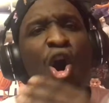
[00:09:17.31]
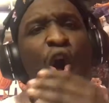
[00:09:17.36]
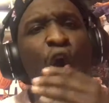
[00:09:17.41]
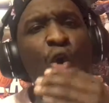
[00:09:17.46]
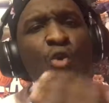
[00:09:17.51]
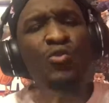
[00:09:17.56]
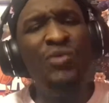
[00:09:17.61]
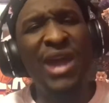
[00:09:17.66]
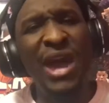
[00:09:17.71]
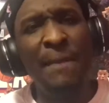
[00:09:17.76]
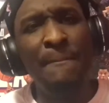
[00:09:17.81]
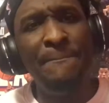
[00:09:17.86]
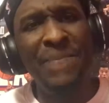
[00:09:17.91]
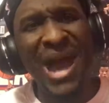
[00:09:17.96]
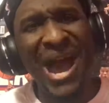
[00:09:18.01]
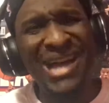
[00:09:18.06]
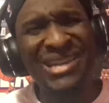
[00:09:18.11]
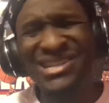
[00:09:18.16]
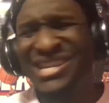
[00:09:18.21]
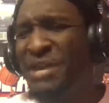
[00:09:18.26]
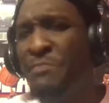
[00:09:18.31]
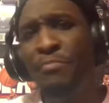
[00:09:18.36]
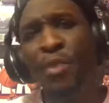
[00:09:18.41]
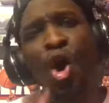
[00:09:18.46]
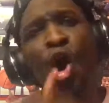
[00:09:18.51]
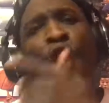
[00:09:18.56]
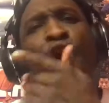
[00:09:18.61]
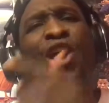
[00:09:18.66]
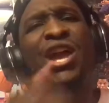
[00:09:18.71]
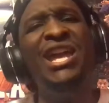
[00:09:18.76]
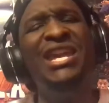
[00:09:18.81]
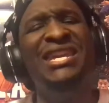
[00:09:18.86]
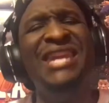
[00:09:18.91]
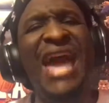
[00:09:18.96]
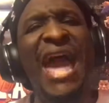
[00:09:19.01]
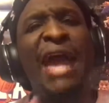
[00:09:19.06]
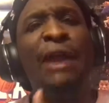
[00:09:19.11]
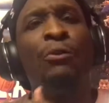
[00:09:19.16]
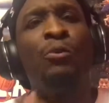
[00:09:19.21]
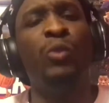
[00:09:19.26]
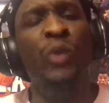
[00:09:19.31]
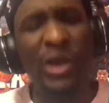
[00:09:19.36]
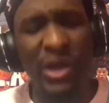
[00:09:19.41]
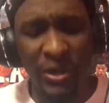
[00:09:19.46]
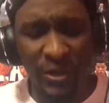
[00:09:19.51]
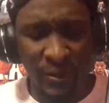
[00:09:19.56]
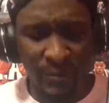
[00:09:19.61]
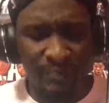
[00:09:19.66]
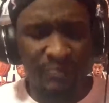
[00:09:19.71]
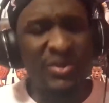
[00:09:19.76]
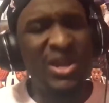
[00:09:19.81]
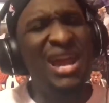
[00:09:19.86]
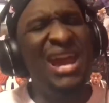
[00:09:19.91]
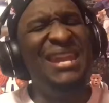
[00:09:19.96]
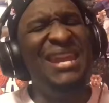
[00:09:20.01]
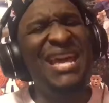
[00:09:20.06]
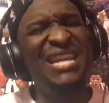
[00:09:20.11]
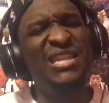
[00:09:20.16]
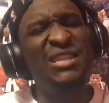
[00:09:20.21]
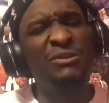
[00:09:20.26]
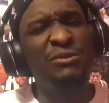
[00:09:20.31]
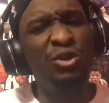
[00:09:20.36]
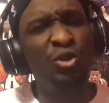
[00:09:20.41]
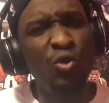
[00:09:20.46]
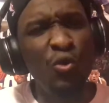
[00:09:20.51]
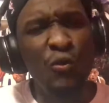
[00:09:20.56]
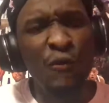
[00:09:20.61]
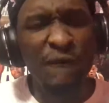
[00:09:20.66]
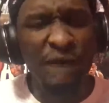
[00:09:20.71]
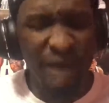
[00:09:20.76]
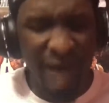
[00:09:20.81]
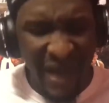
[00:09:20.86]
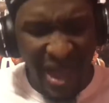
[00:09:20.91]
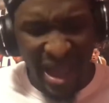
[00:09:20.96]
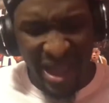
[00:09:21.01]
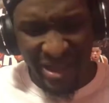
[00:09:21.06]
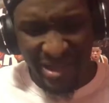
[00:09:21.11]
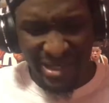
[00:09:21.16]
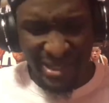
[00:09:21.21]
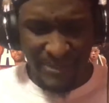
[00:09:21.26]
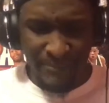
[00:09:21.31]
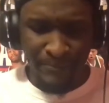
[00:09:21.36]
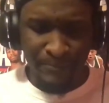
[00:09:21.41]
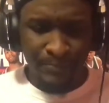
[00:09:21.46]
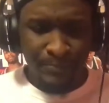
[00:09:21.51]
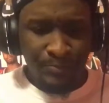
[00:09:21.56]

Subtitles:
on that basketball in that rim. And that's true facts.